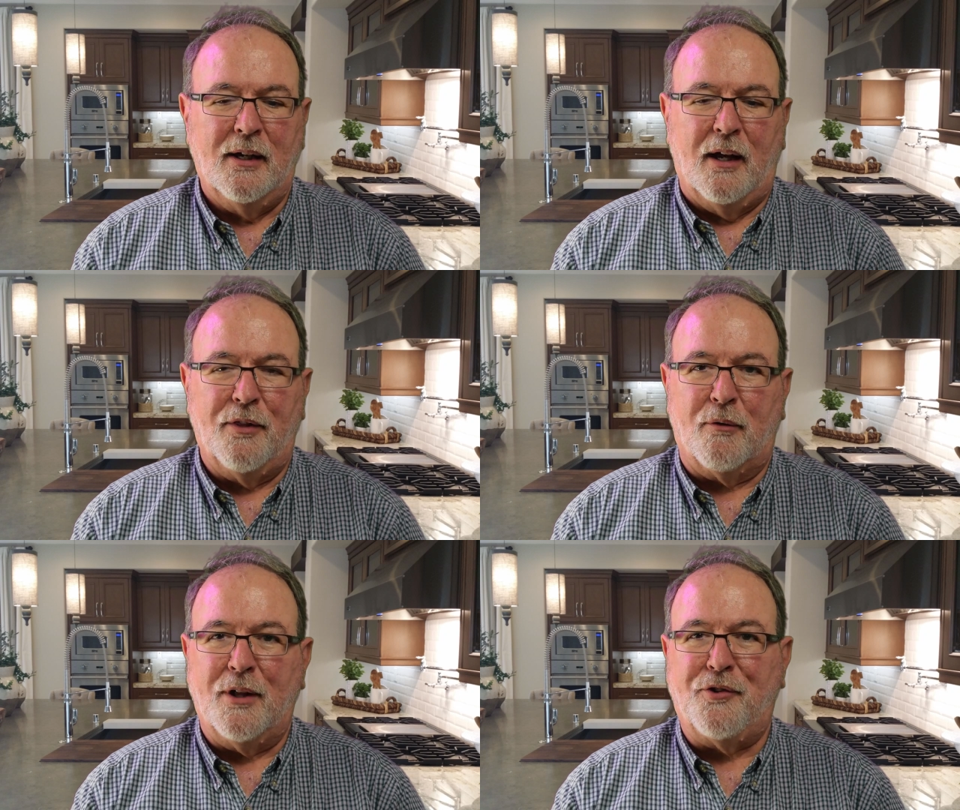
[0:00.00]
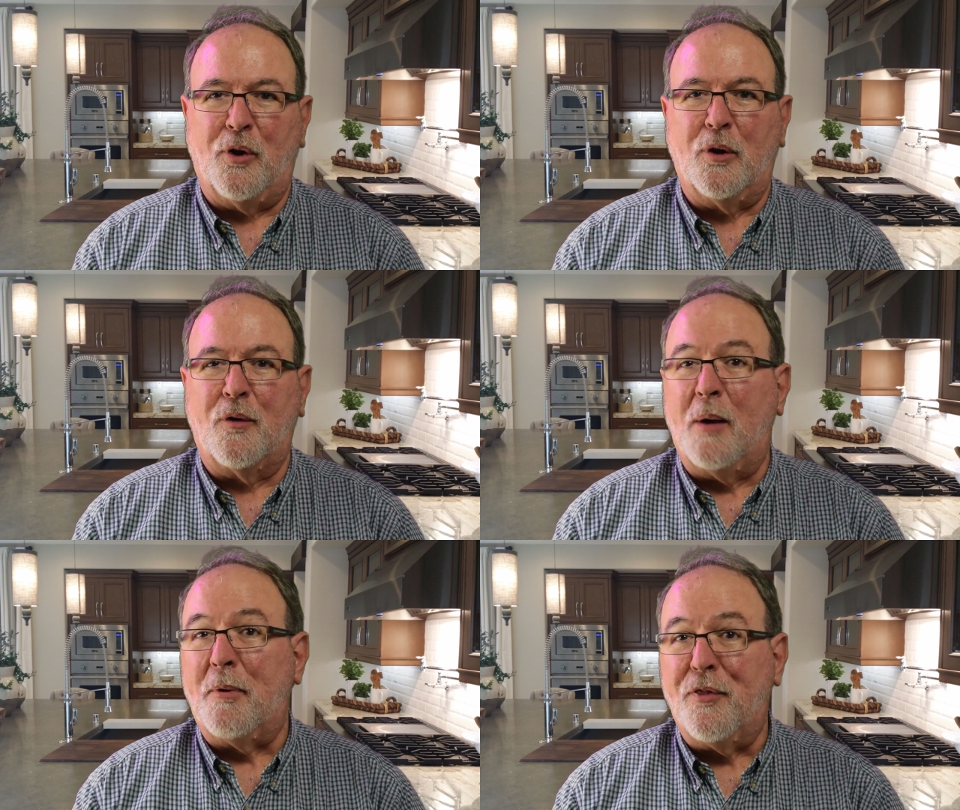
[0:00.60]
The red Solo
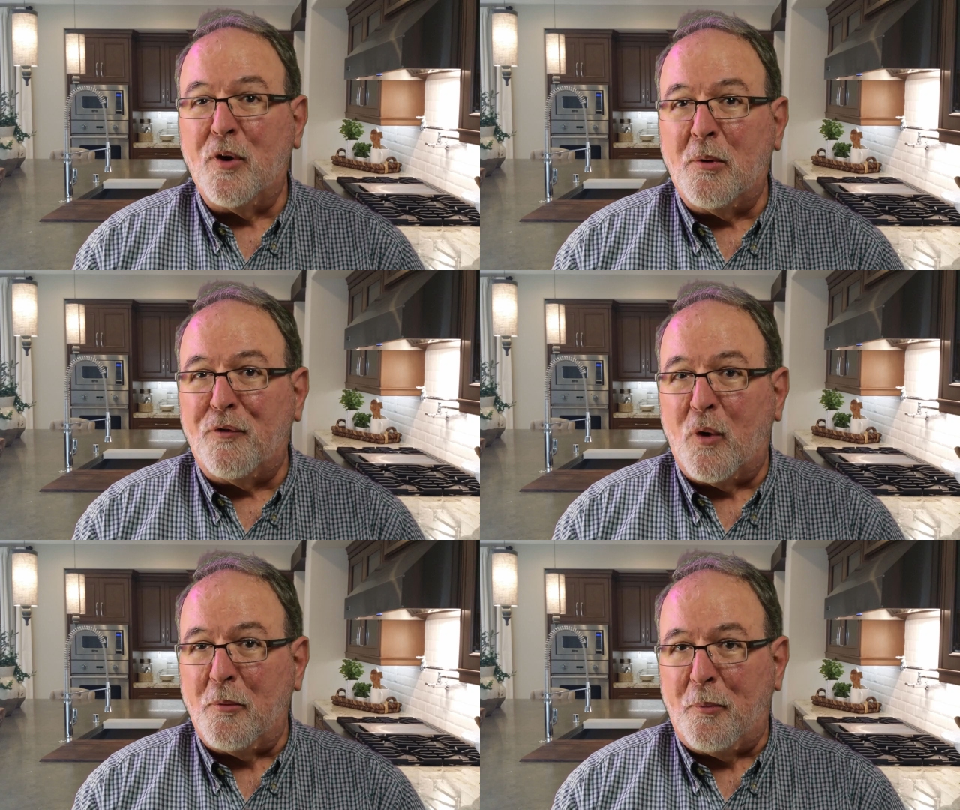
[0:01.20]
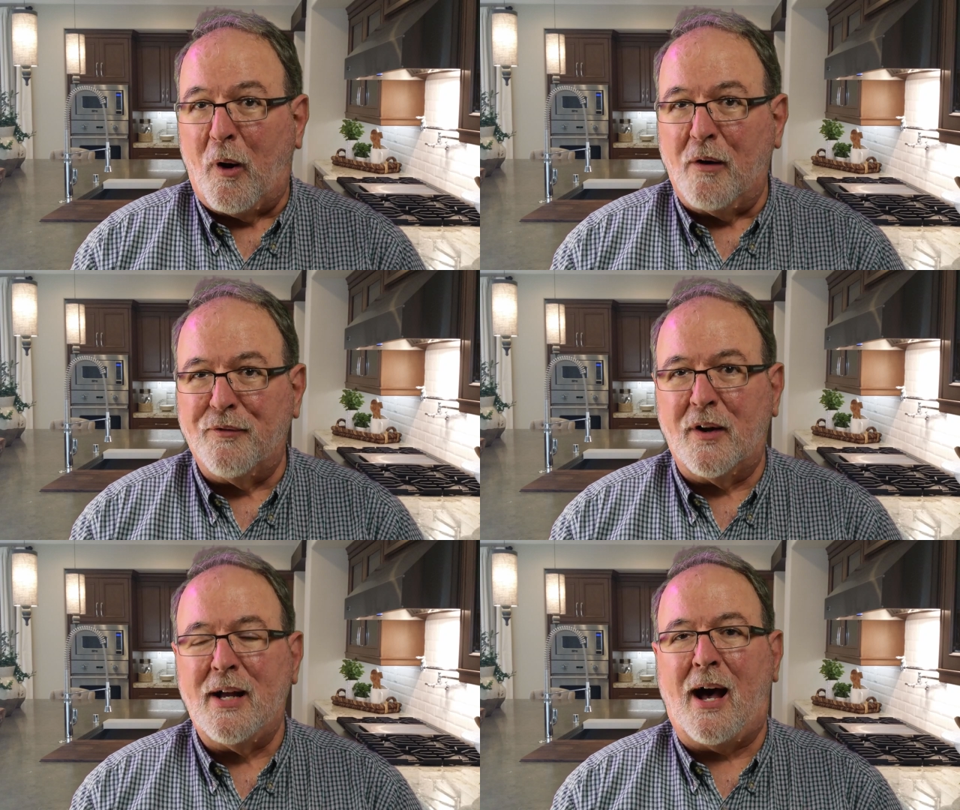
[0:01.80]
cup, a thermoformed part,
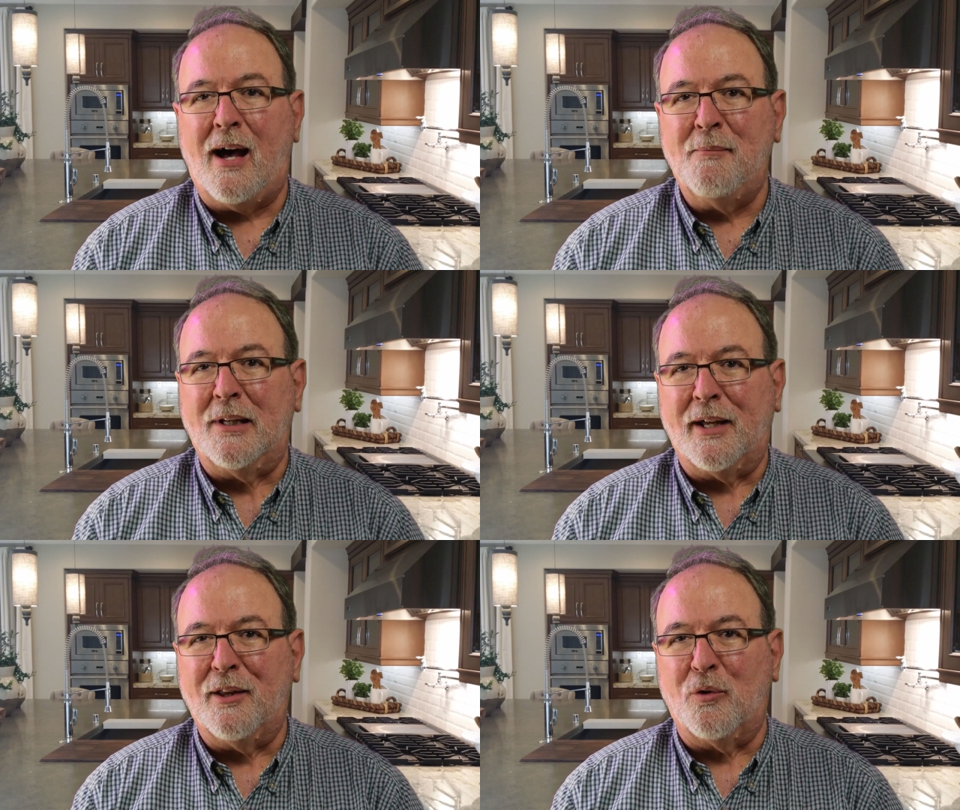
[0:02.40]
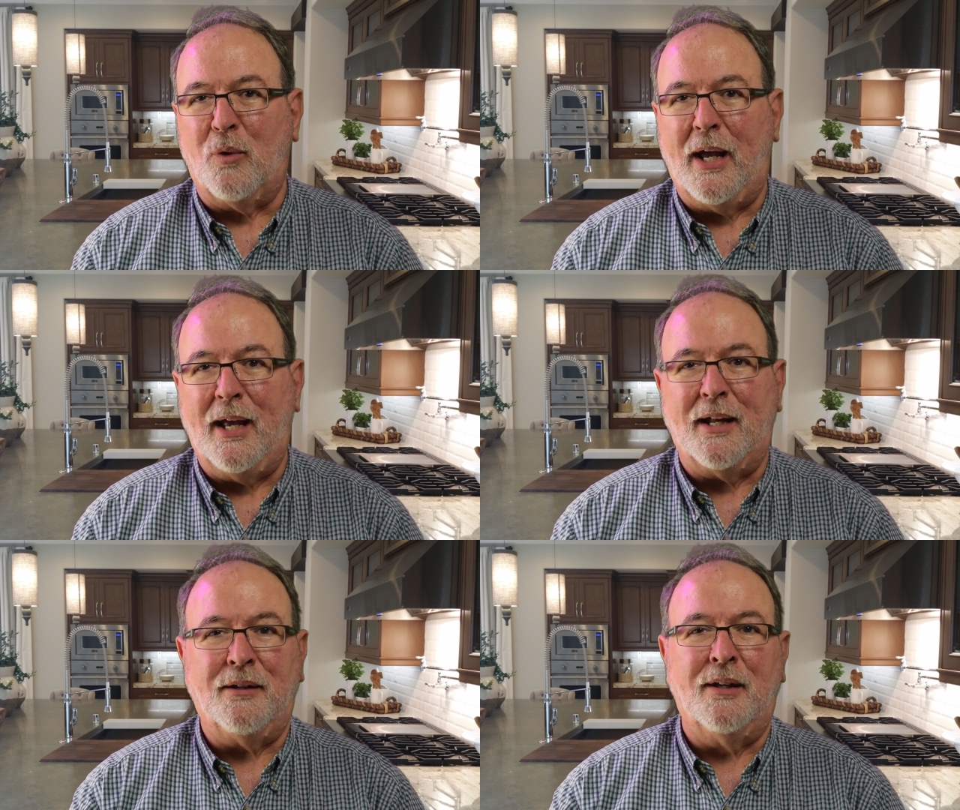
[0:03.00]
very high molecular
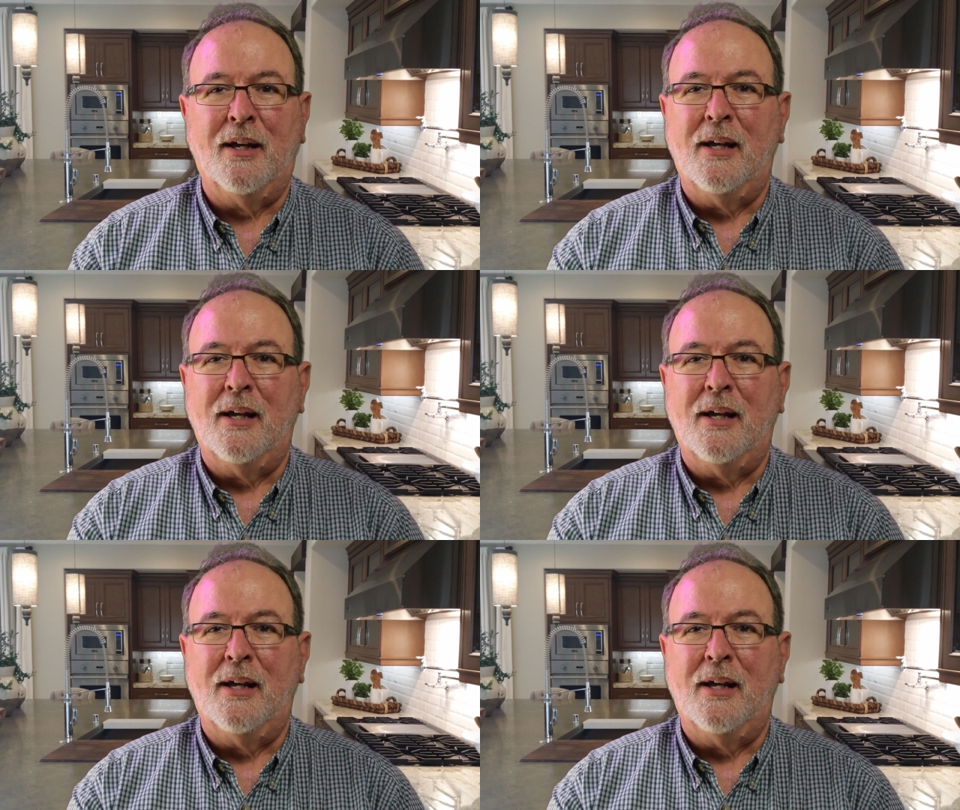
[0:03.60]
weight and